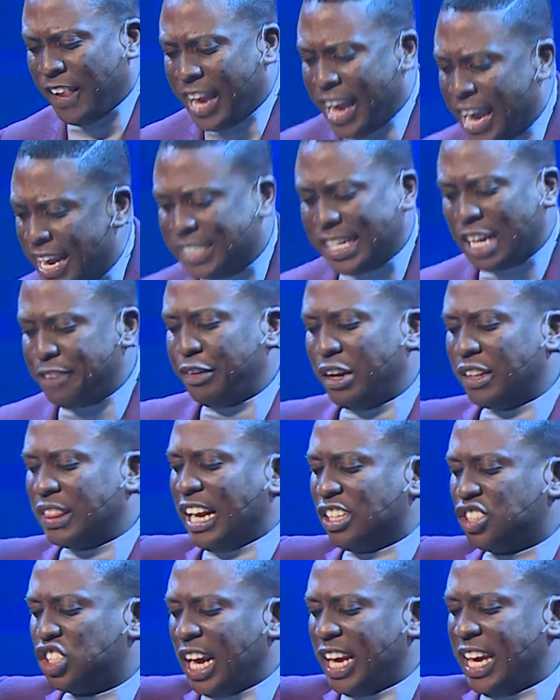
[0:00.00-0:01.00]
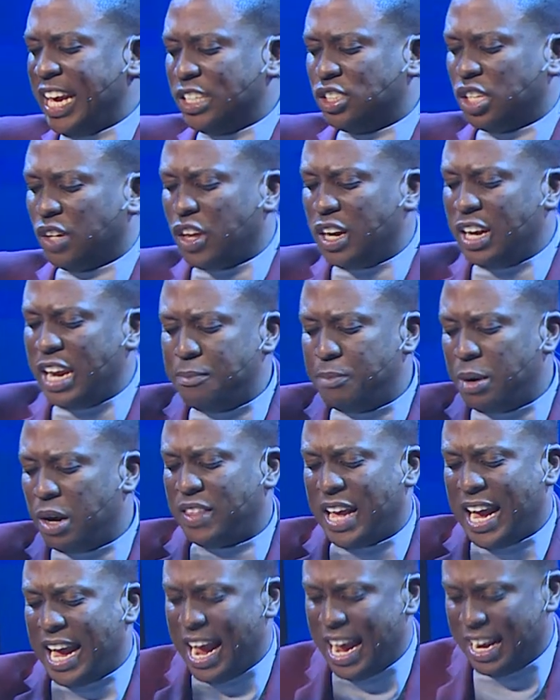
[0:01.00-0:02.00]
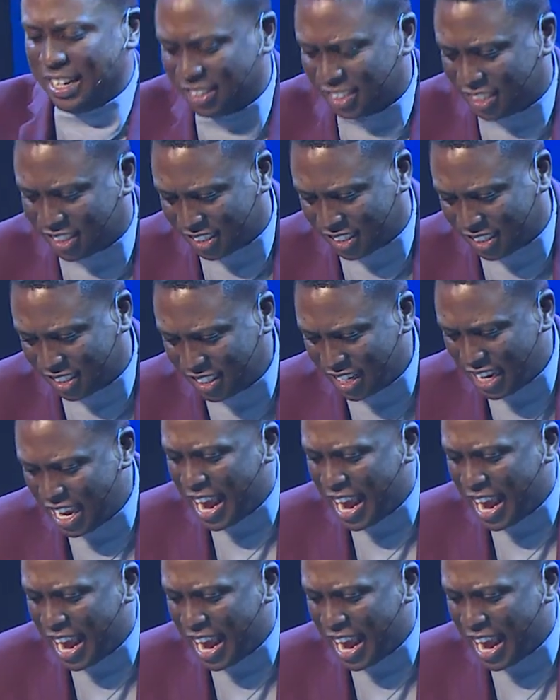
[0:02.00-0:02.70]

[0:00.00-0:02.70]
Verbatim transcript: He said, for thou shalt eat of the labor of thy hands.